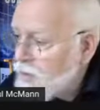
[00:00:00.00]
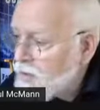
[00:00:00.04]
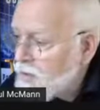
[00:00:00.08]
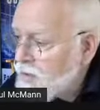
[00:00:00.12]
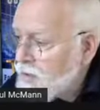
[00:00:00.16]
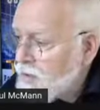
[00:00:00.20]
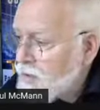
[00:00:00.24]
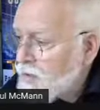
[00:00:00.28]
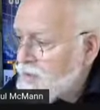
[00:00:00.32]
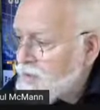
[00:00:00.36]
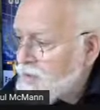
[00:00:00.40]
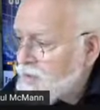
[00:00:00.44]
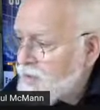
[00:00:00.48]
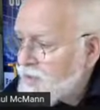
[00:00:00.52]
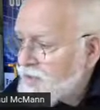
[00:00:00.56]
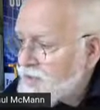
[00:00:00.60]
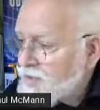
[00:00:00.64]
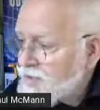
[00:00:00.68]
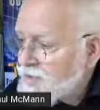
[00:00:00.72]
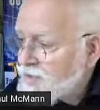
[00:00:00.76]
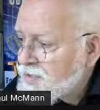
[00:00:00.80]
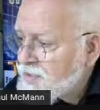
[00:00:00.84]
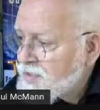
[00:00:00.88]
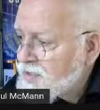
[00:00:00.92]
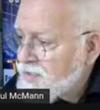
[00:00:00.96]
it
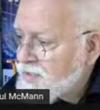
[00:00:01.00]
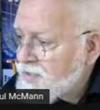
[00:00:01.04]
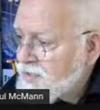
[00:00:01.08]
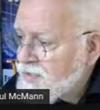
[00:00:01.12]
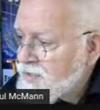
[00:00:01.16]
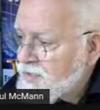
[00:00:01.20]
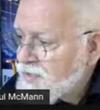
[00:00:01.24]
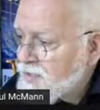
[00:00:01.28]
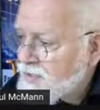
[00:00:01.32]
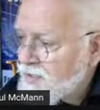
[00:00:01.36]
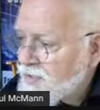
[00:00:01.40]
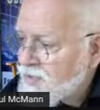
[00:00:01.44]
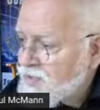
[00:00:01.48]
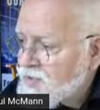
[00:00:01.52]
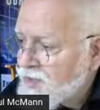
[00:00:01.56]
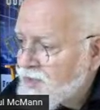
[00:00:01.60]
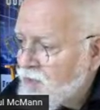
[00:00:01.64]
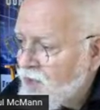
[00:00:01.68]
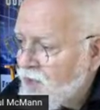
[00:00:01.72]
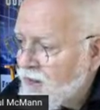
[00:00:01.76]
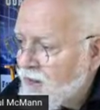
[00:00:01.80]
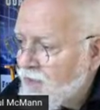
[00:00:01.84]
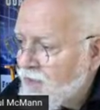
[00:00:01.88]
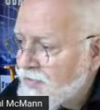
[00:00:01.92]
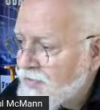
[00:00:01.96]
doesn't. Does
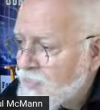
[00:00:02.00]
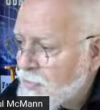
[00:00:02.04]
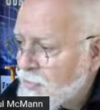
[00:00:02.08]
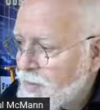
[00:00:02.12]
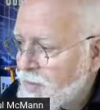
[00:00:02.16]
not have to